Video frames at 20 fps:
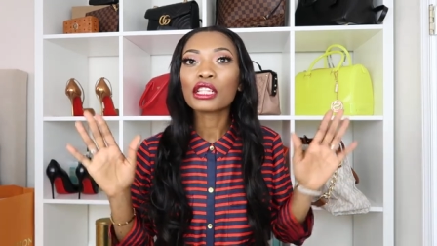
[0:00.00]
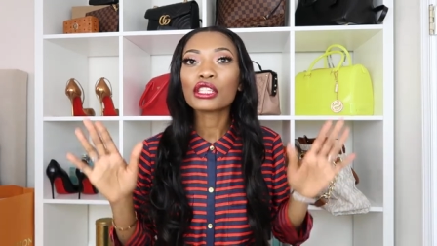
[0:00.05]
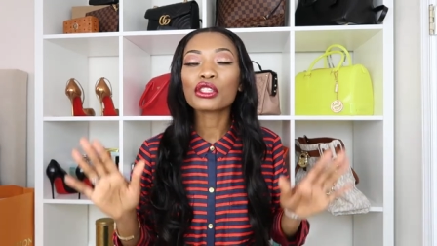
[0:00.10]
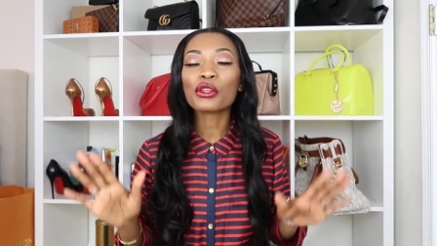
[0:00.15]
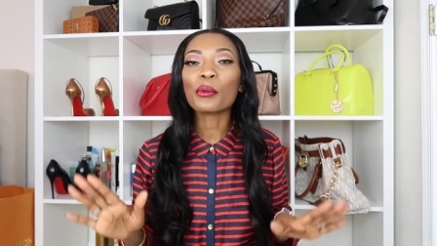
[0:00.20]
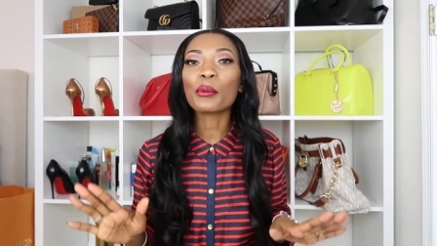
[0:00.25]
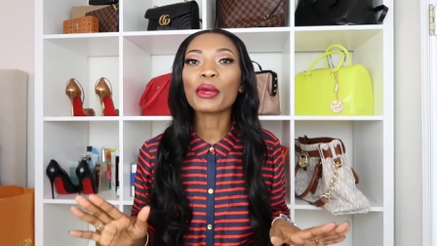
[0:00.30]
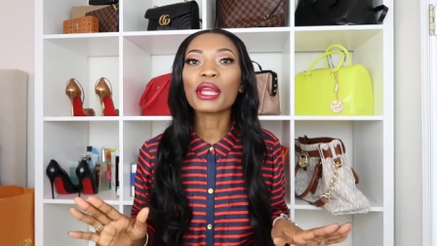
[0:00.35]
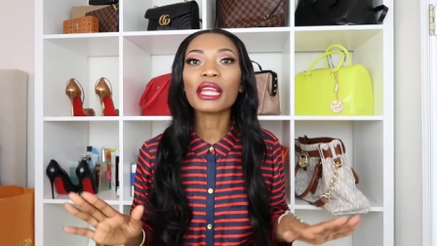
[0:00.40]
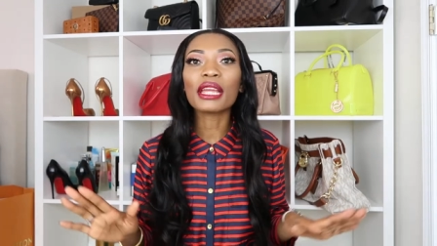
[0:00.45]

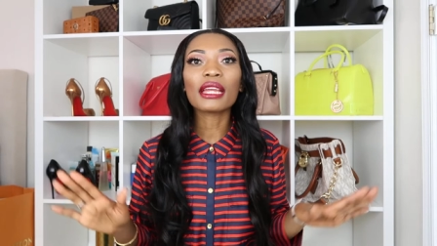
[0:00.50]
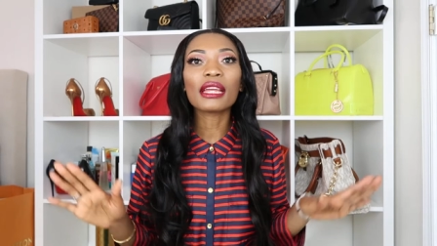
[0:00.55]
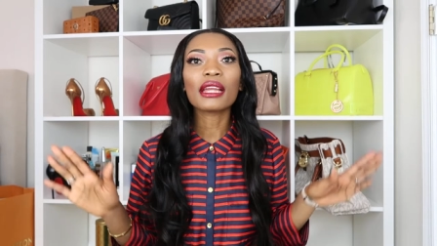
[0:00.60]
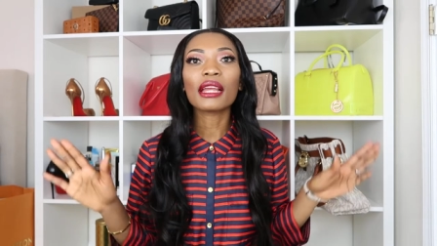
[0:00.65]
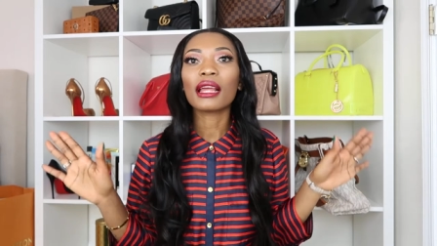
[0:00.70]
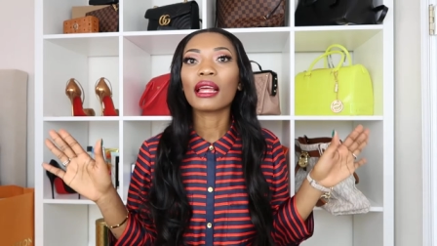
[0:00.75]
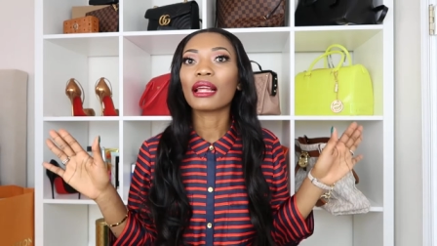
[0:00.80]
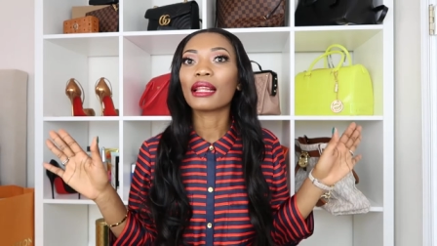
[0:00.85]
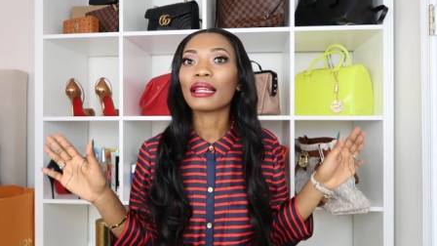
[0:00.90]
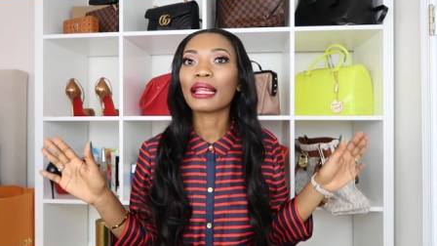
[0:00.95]
to me
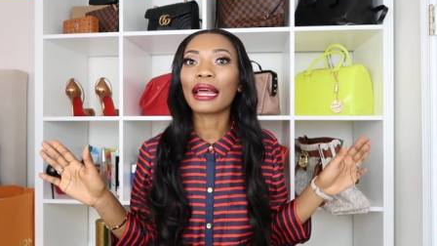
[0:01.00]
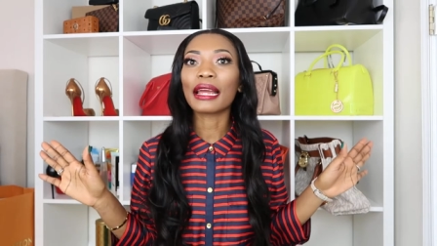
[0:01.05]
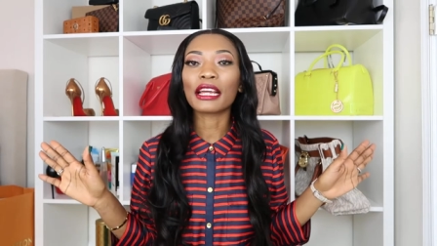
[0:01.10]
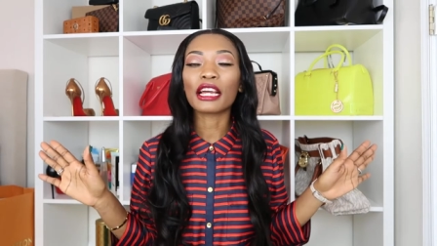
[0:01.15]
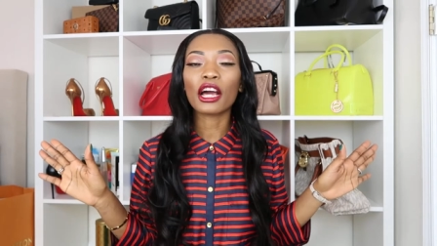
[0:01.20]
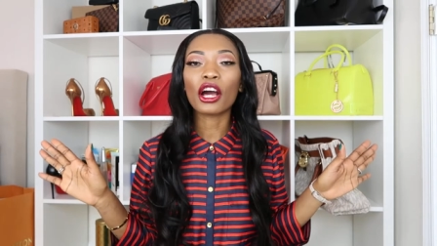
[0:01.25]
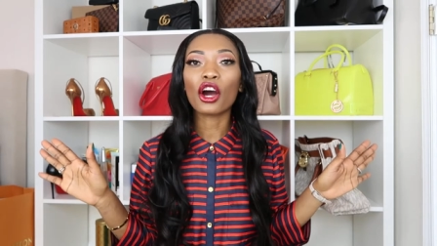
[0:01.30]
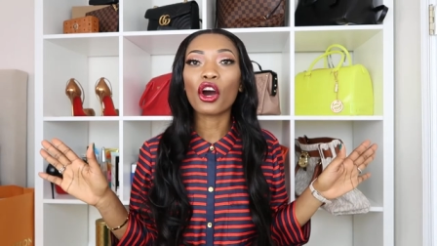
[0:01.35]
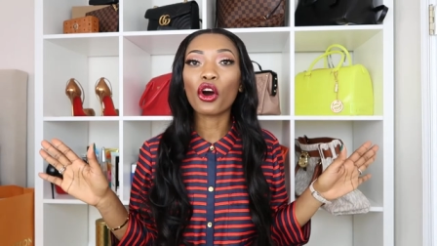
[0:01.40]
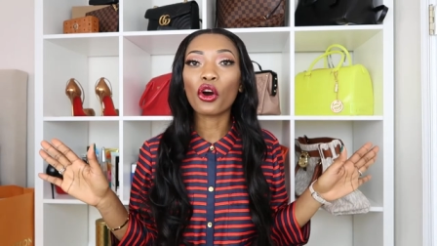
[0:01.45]

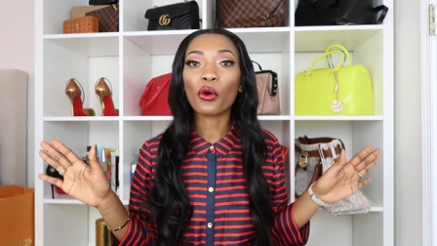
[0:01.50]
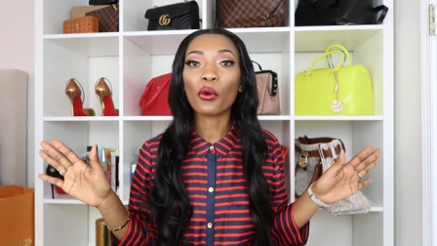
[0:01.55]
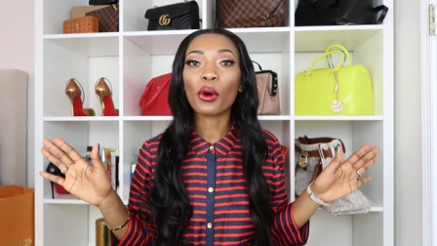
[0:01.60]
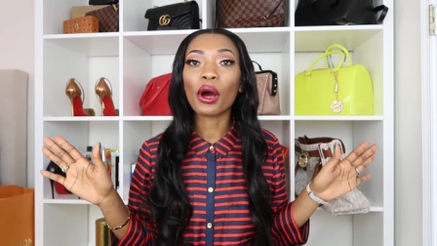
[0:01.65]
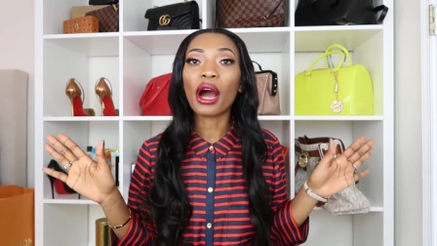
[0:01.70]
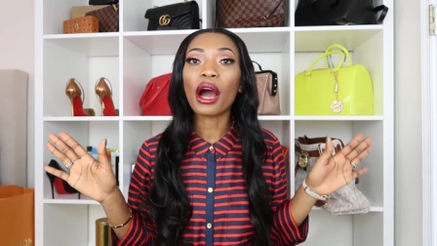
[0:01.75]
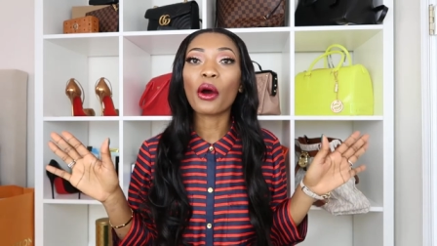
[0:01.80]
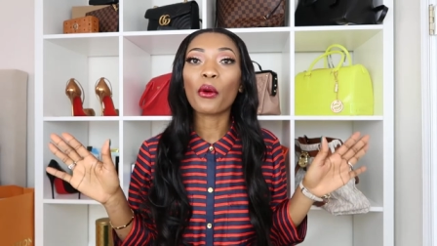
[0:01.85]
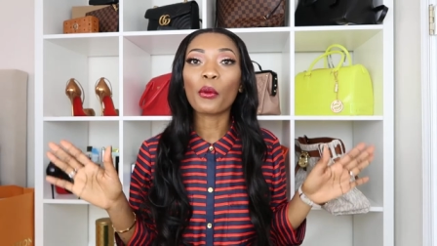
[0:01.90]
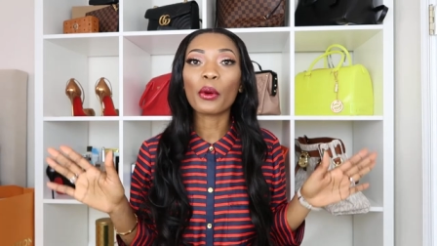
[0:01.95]
like oh
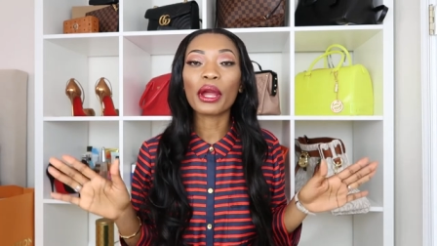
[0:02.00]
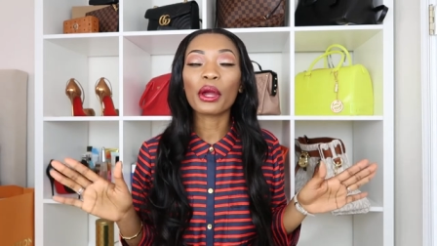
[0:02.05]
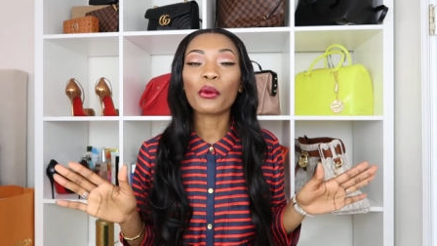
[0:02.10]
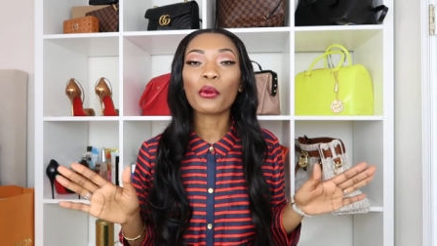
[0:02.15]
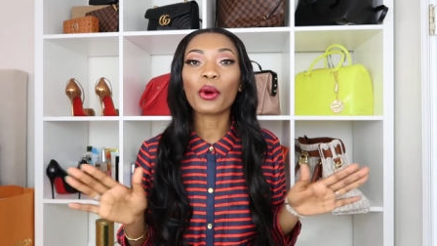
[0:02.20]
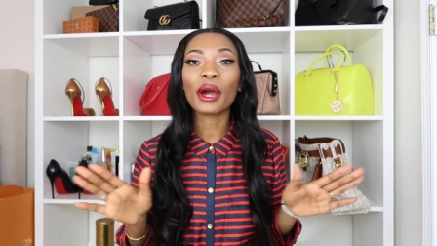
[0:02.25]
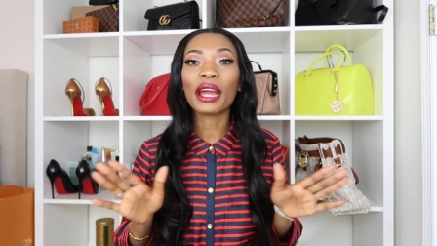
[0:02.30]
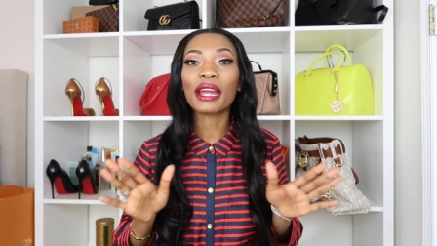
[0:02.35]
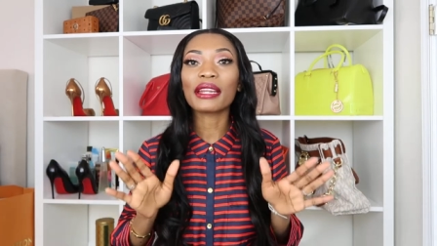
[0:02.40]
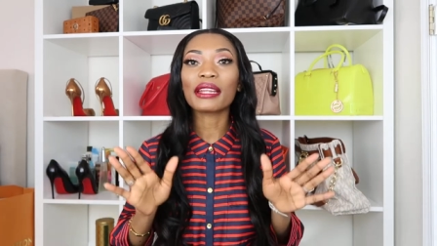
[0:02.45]
i wear
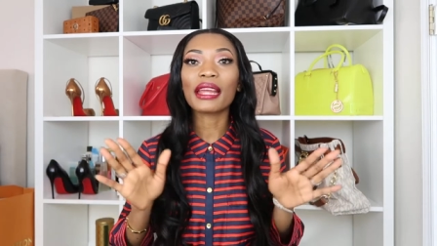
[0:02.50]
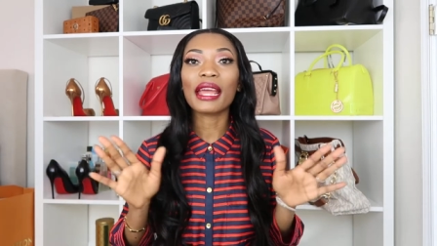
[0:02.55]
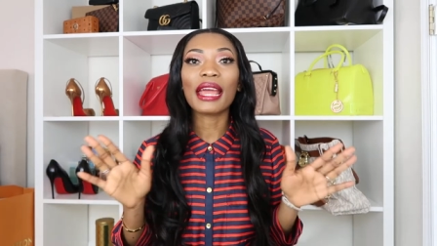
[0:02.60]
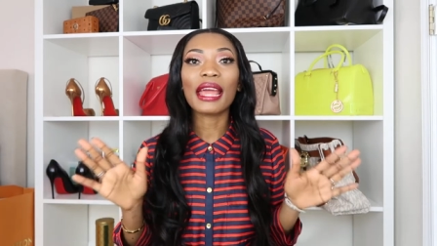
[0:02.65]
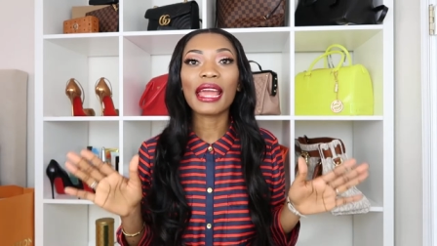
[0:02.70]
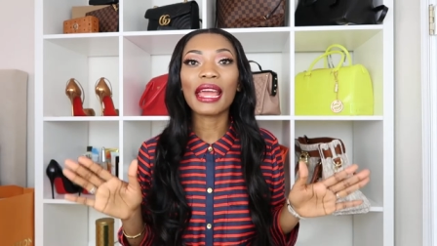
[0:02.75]
white